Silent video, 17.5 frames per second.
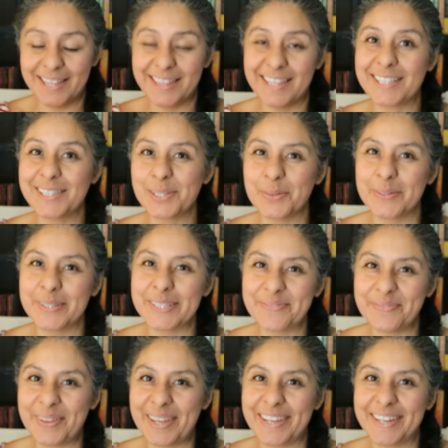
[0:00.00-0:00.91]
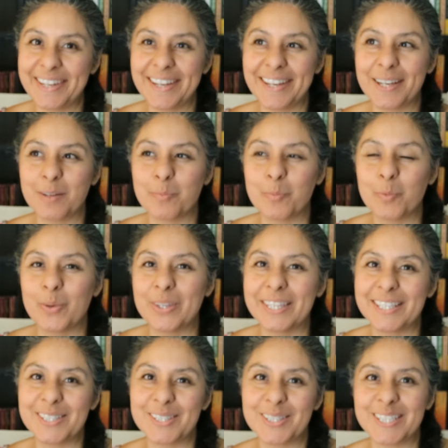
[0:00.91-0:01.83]
That's always fun when
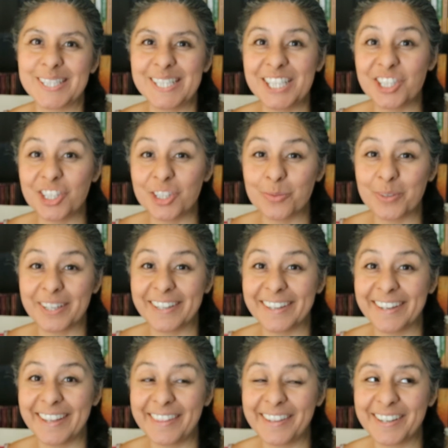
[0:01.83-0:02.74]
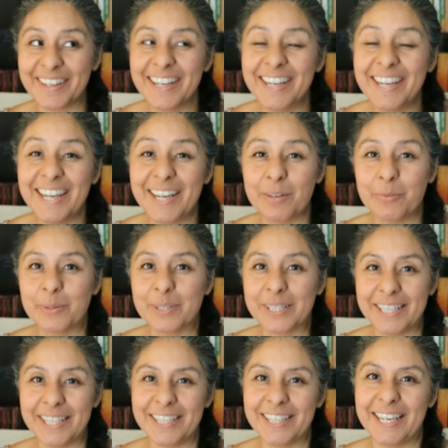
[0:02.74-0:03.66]
they start teaching one another. It
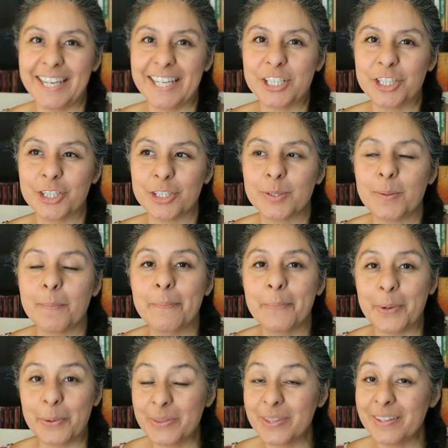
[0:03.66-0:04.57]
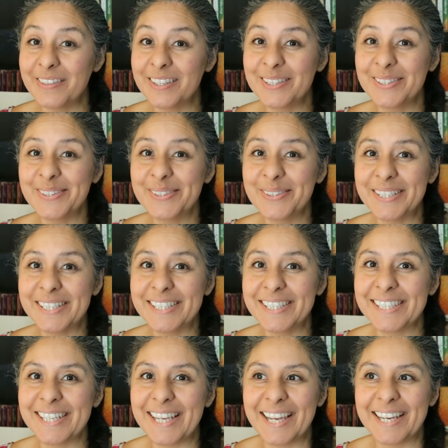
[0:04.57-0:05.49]
really engages both of the
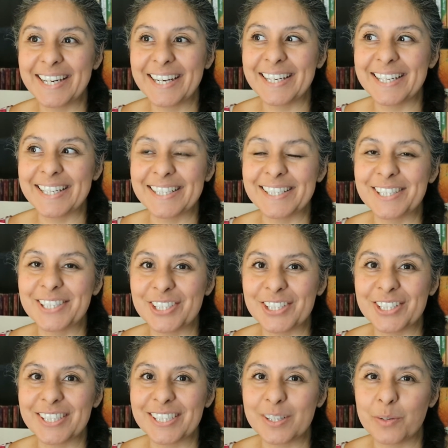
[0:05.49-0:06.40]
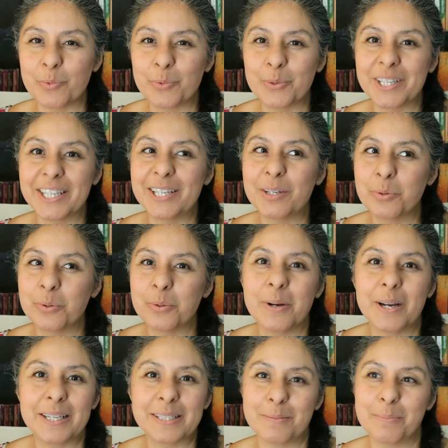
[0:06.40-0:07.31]
students, and it is just really
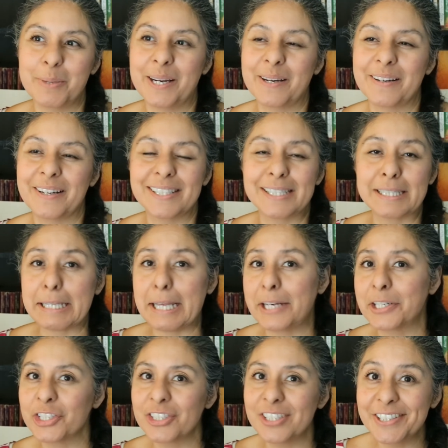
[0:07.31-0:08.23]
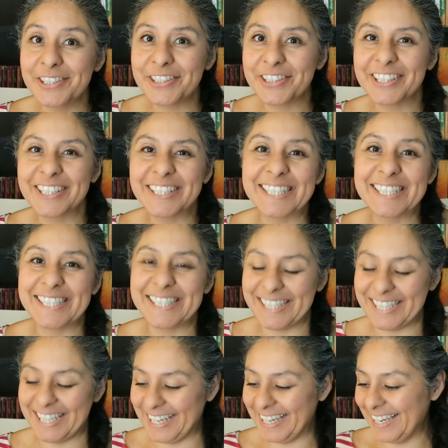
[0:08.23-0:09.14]
cool as a parent / teacher to
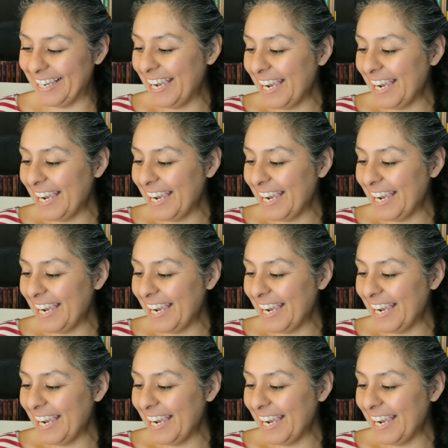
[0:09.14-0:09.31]
see.